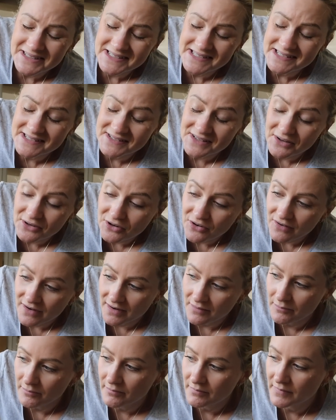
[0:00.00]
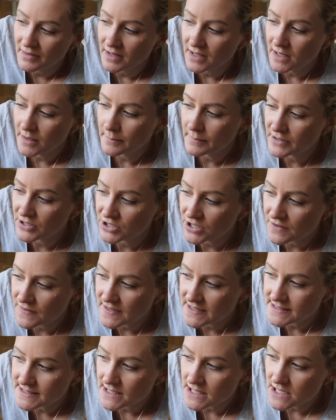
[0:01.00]
So grim. But you know,
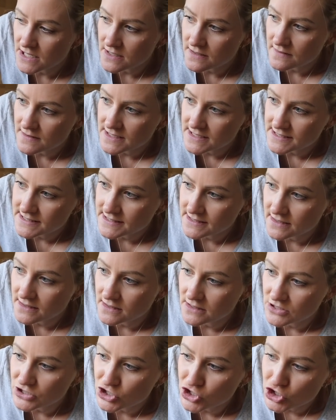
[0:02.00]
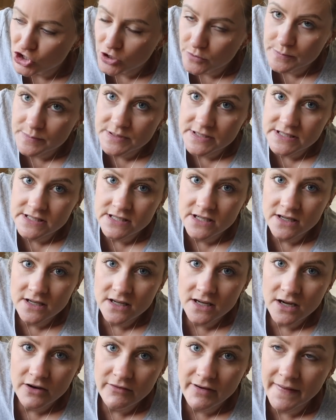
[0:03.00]
these are like these jobs
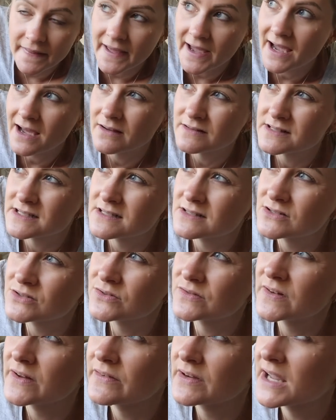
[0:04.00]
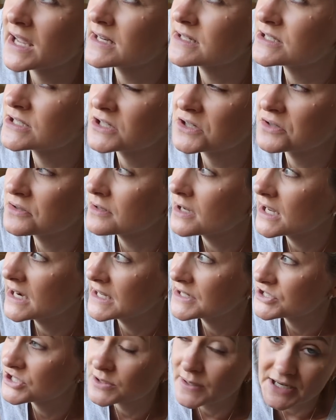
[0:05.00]
around the house that you sort of never get to
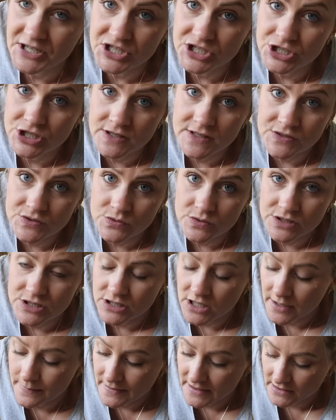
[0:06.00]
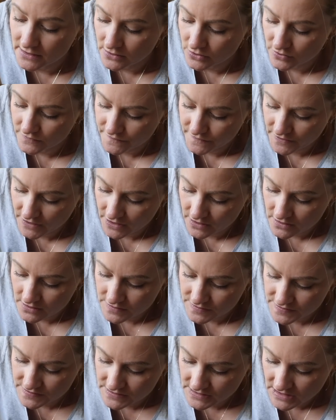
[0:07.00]
unless you actually do this all the time, then good for you,
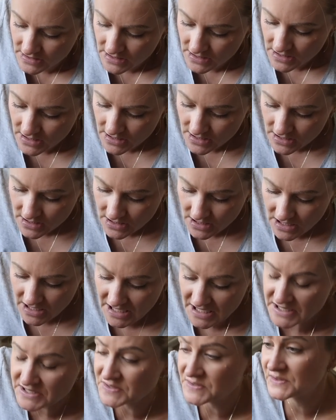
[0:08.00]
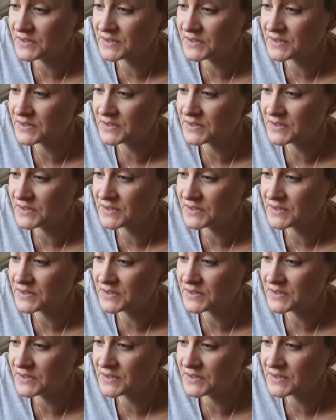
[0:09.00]
because I do